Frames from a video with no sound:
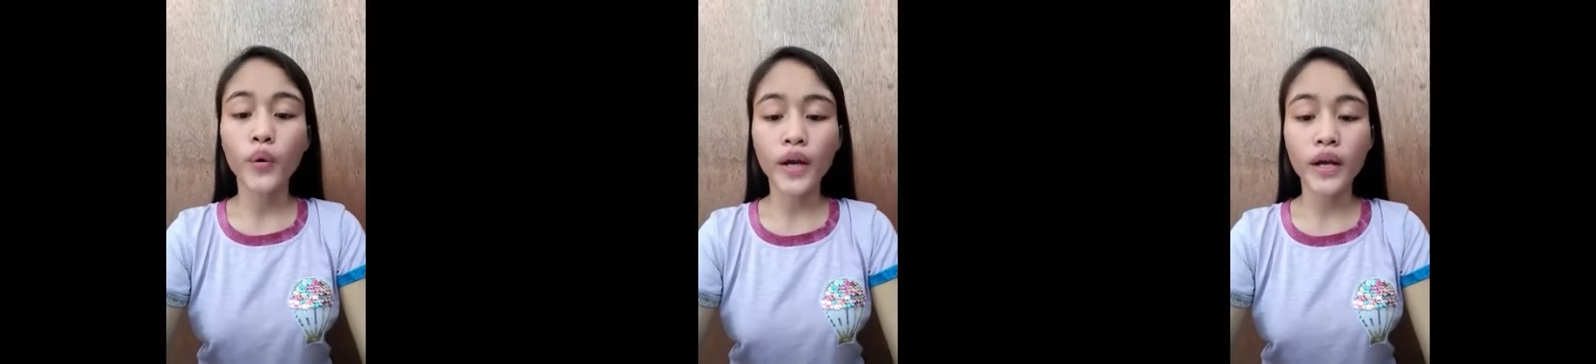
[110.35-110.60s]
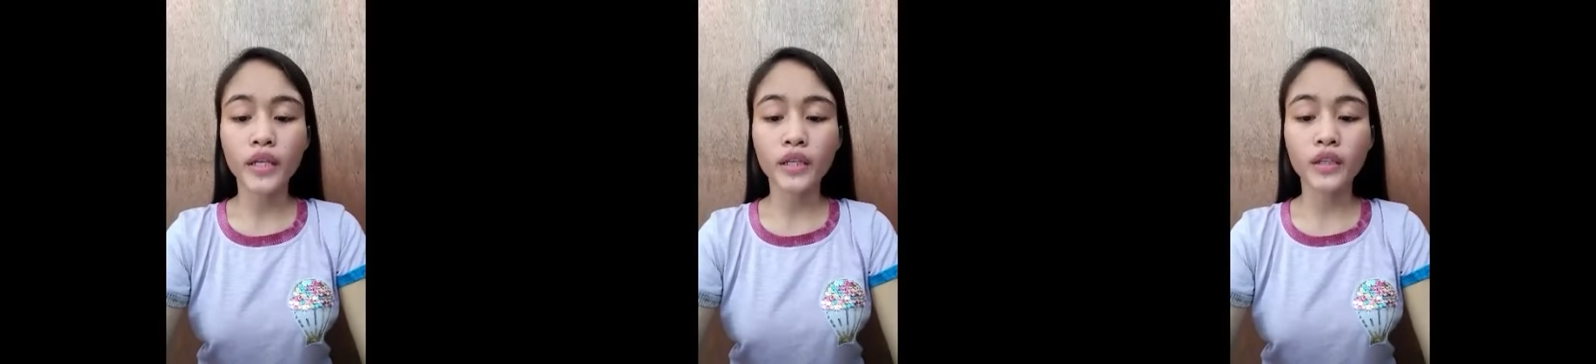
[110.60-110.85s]
were
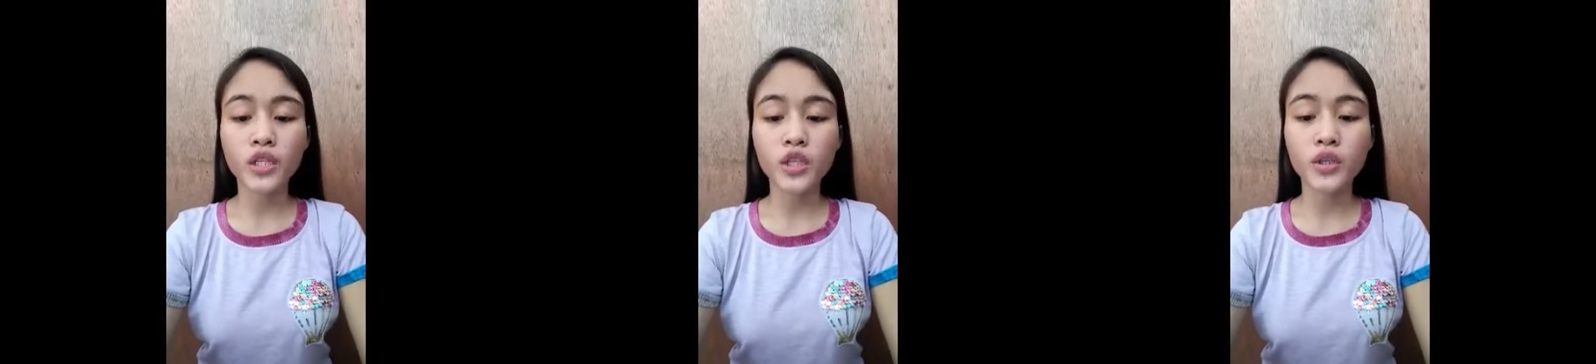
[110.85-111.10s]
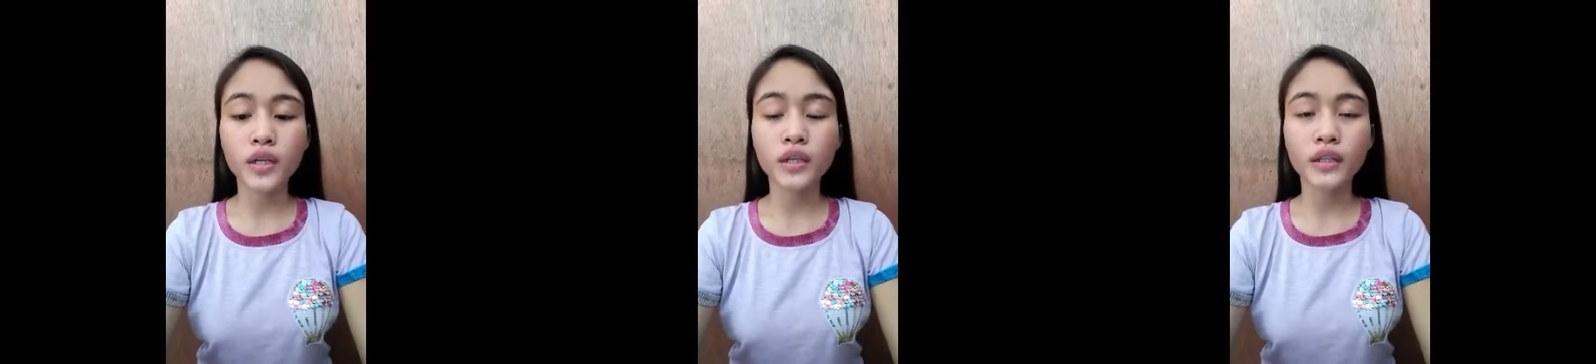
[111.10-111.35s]

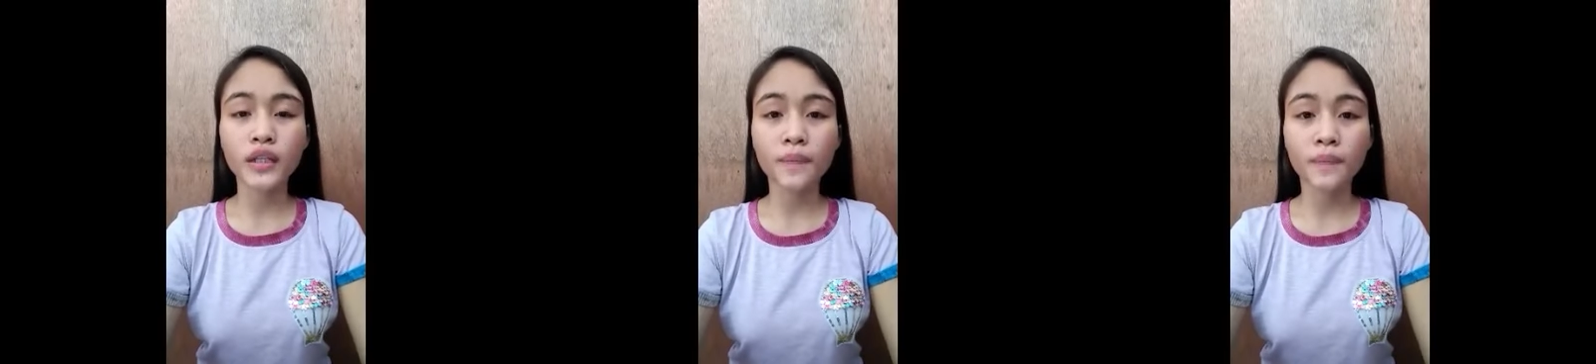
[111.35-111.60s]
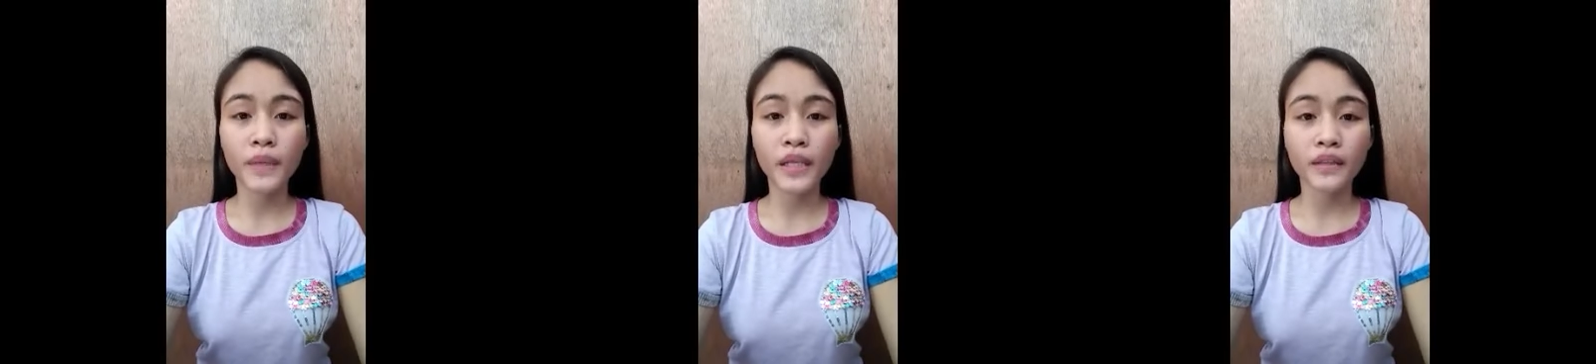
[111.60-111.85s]
unintentionally
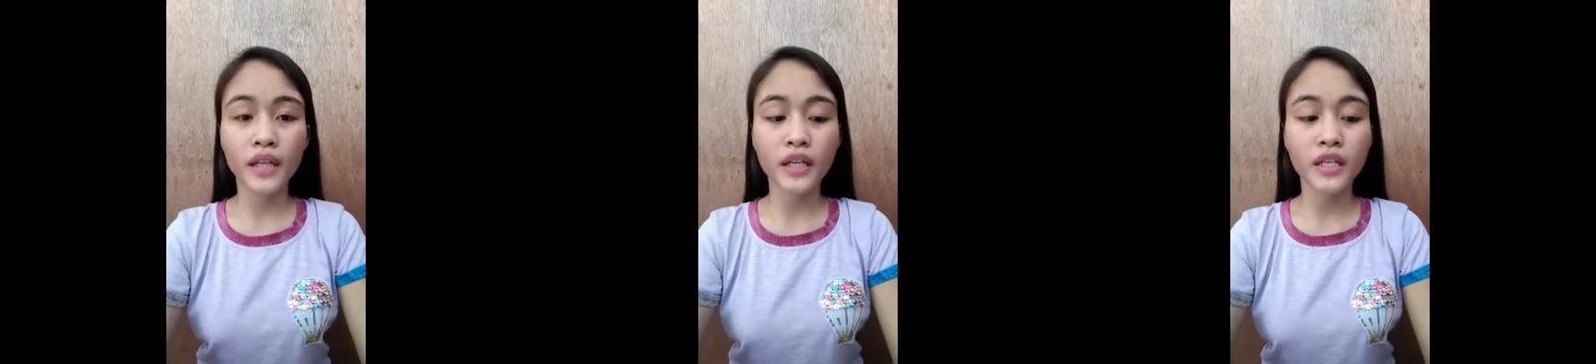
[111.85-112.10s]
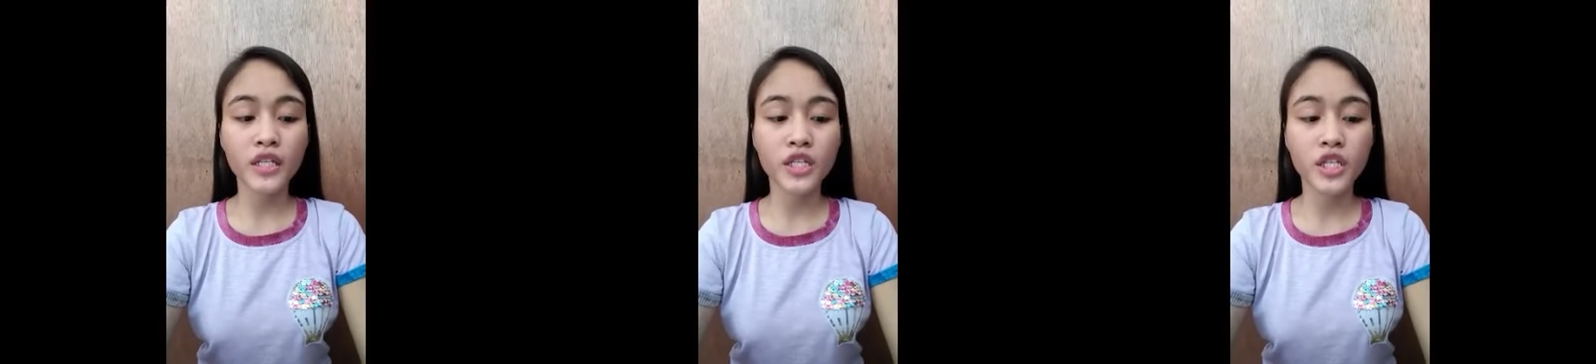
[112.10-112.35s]

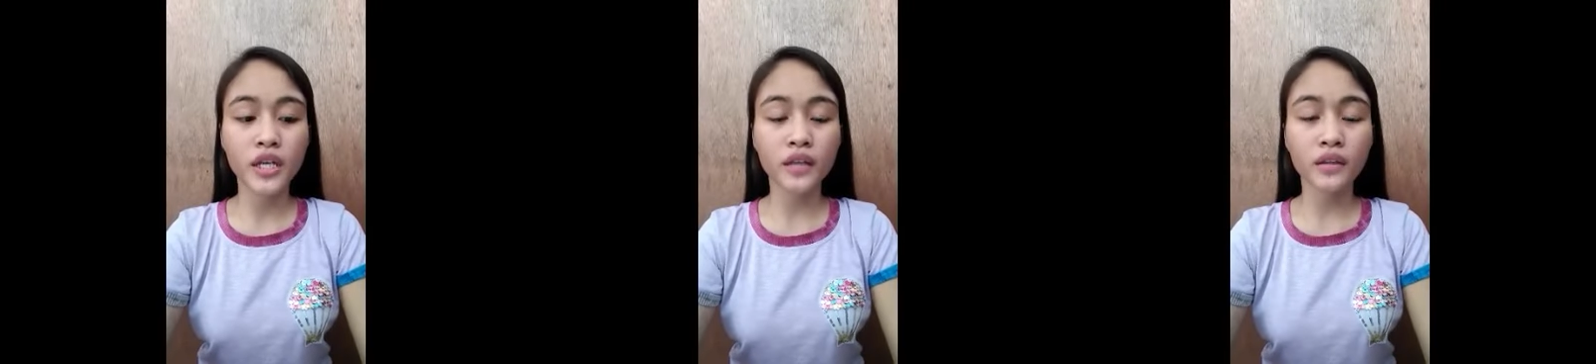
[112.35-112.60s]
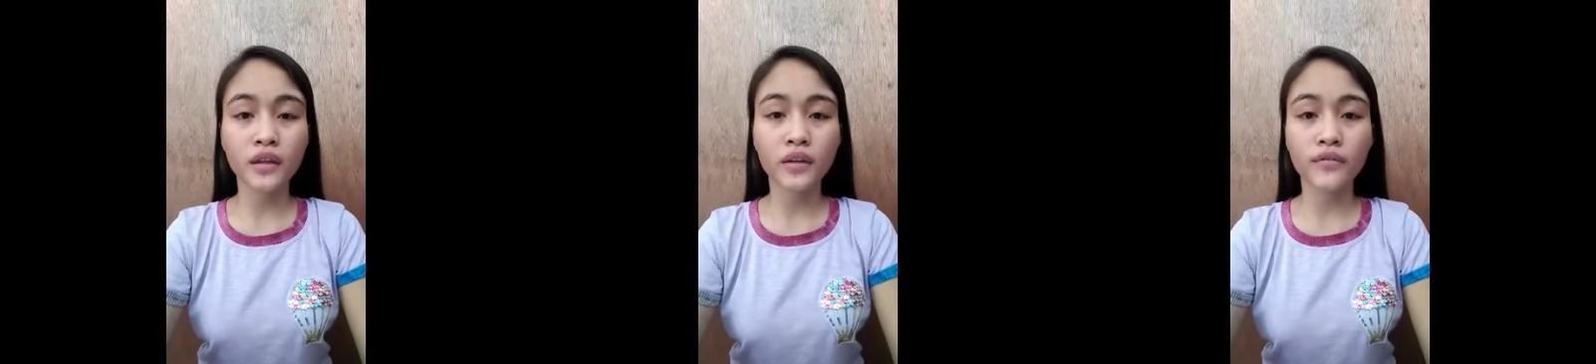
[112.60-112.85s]
depleted in
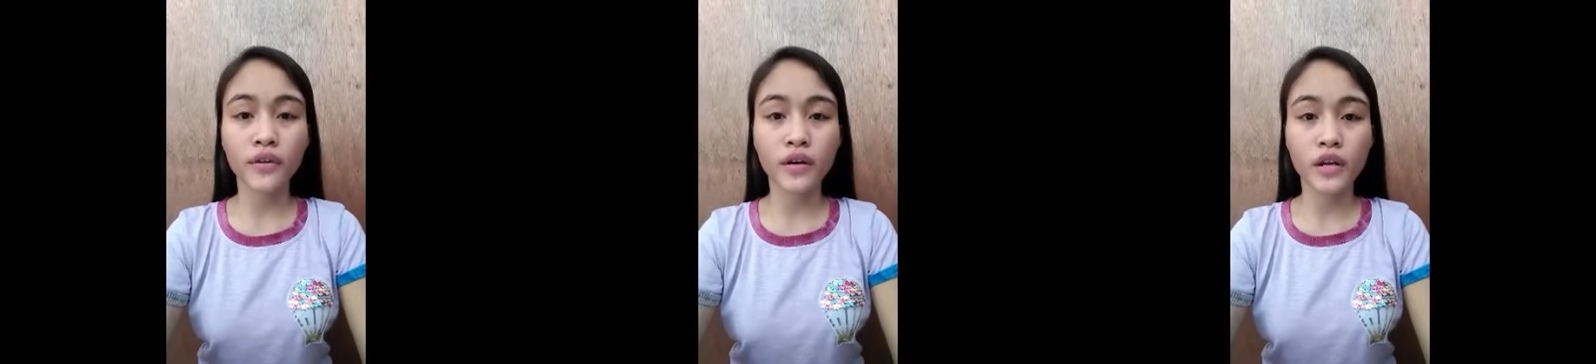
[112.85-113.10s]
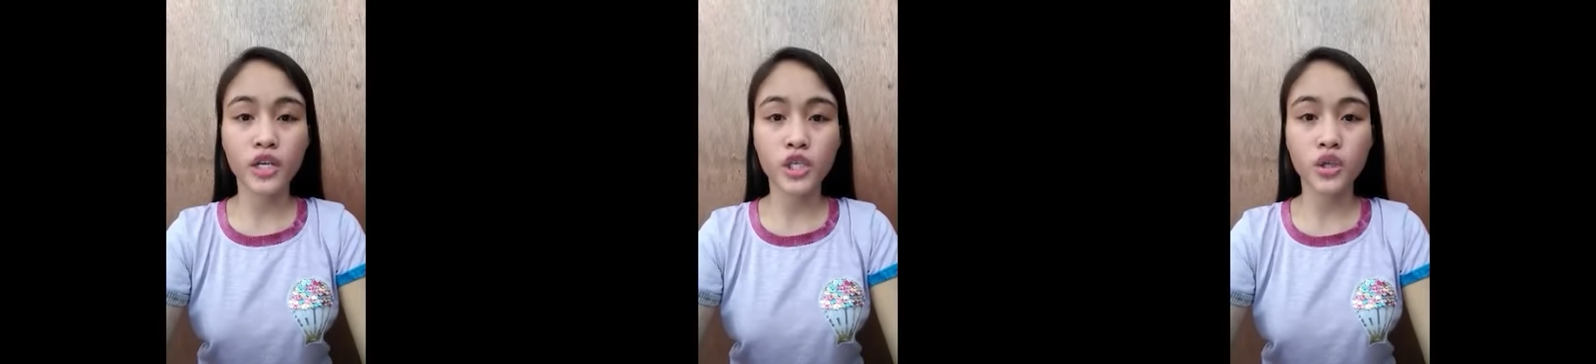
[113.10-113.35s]
genetic
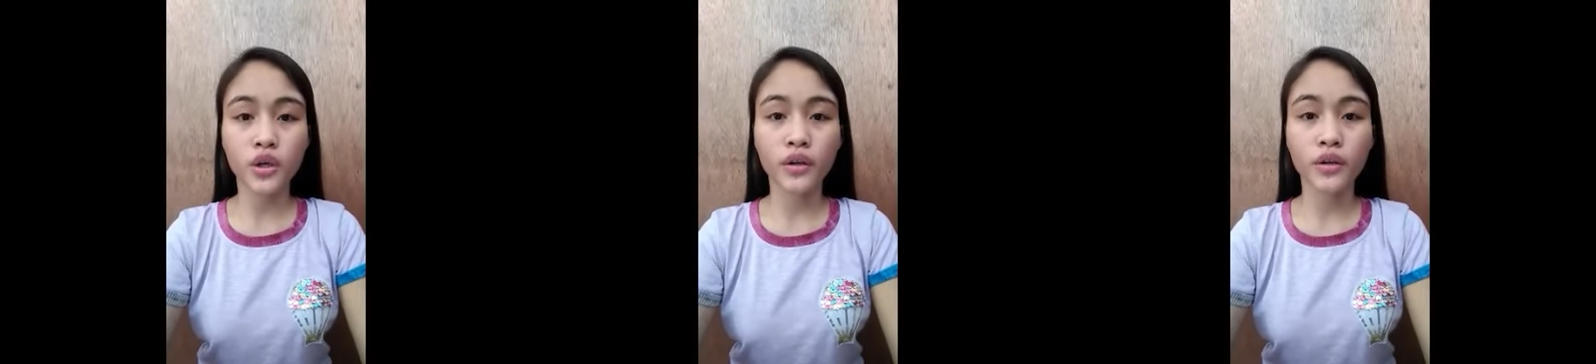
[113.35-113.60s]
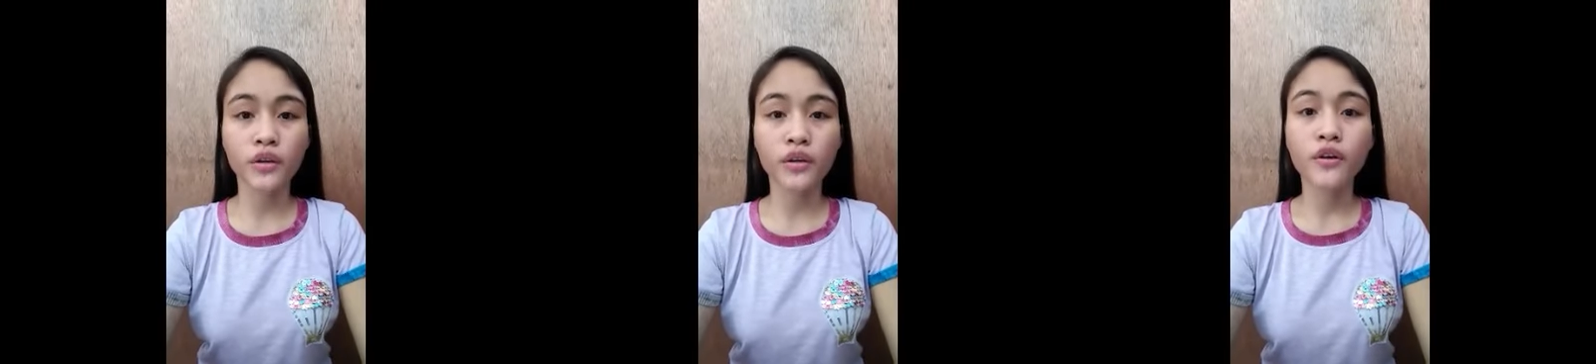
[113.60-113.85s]
variation.